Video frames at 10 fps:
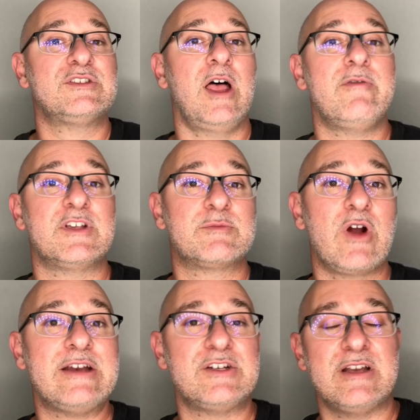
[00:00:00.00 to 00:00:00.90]

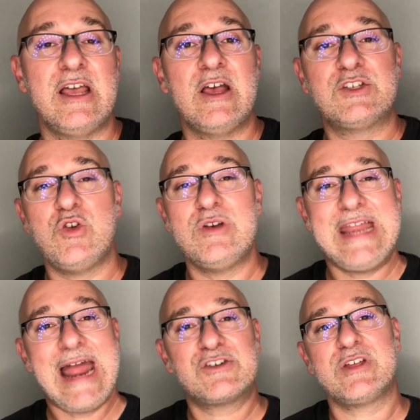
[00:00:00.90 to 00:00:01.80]
self-expression. So you
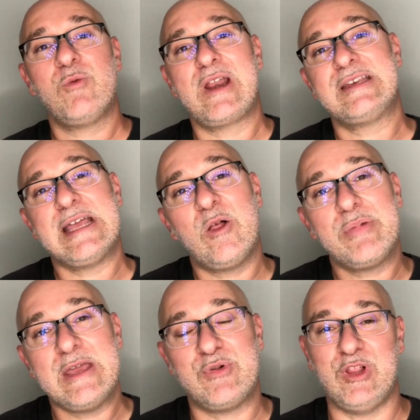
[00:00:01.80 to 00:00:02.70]
naturally want to tell
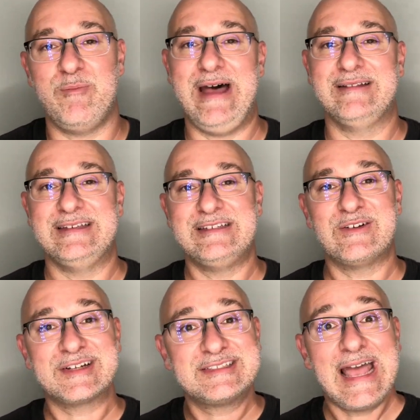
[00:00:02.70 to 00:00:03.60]
people about this,
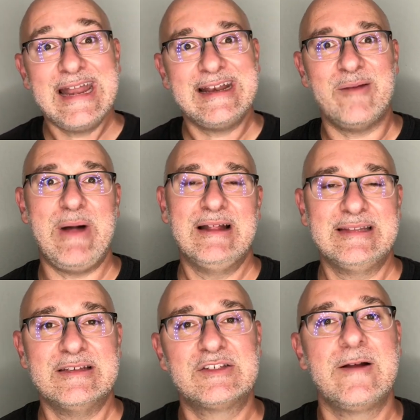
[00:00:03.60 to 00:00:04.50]
you're excited about
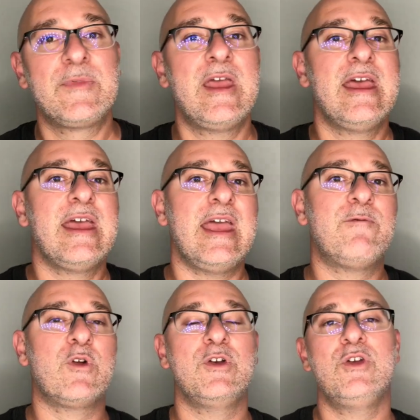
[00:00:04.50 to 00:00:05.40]
this.
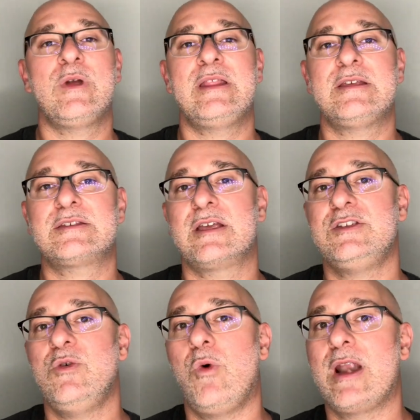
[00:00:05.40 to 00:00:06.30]
If you're doing this
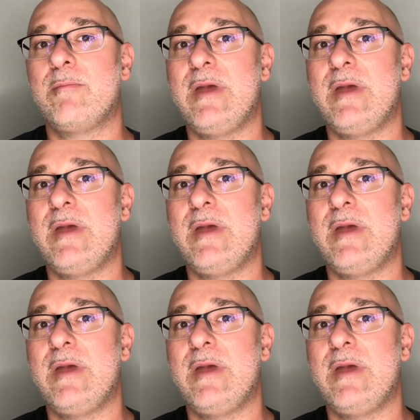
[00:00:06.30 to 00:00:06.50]
because you want to